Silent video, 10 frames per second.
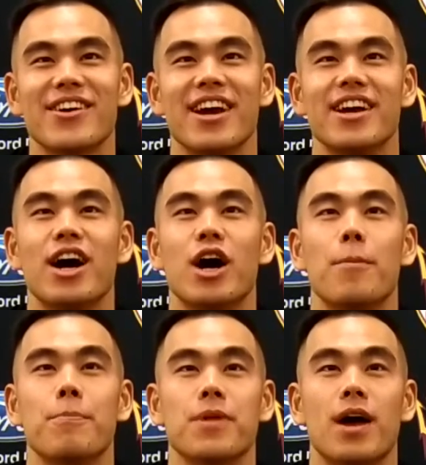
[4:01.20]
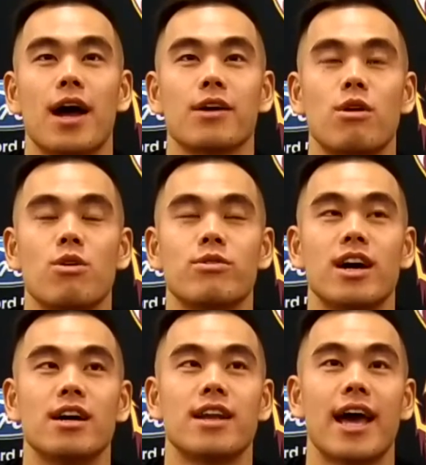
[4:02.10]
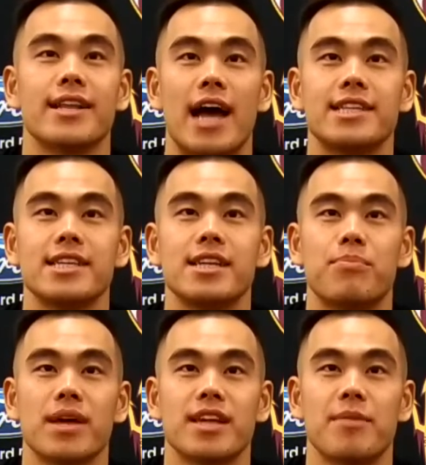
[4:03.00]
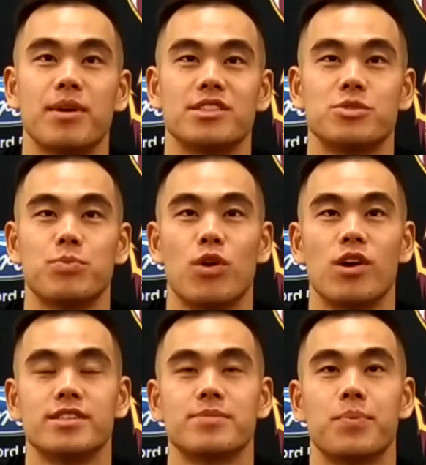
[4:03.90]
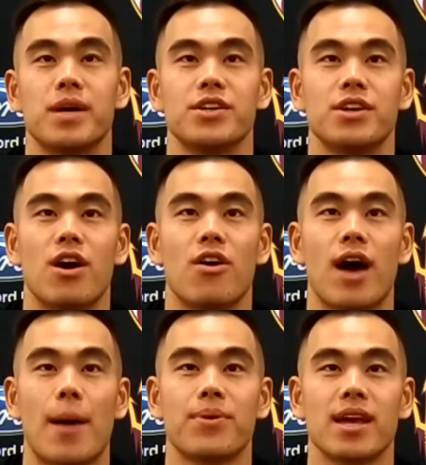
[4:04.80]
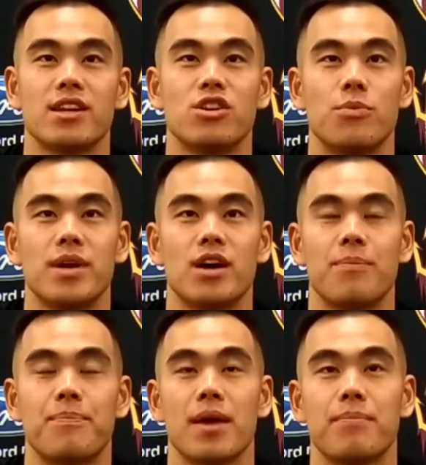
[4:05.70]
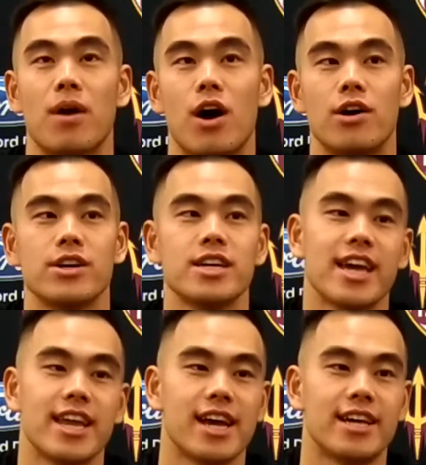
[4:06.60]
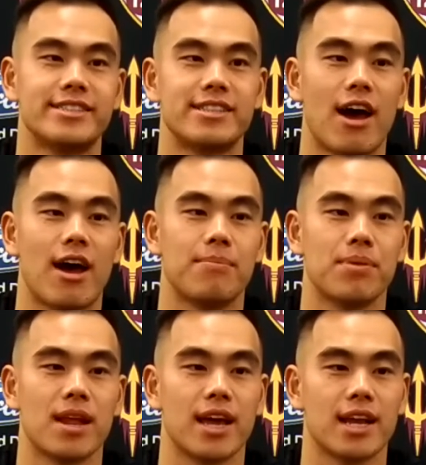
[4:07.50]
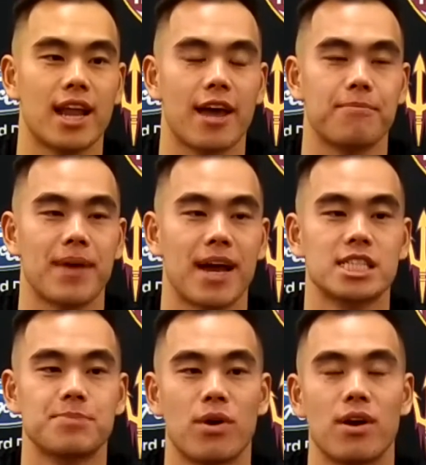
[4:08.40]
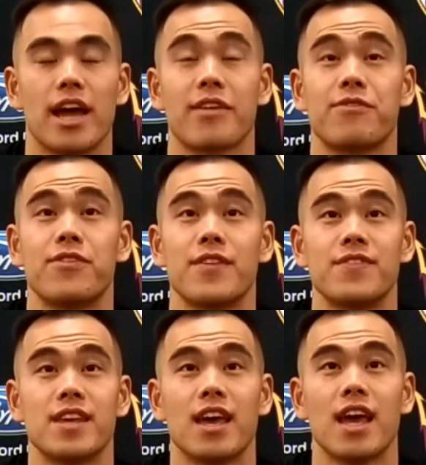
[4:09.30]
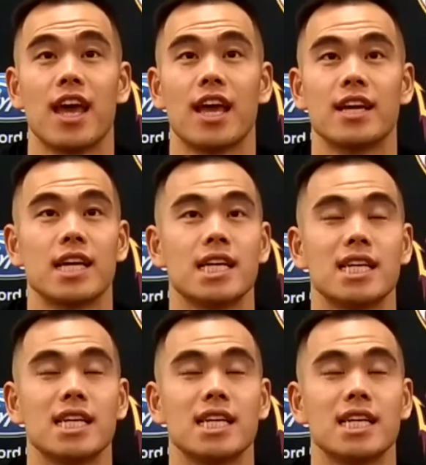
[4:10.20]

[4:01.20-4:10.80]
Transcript: Okay, growing up, like, I didn't play that much sports, but, you know, I played a little bit of ping pong, and then I started playing, like, basketball, like, 15,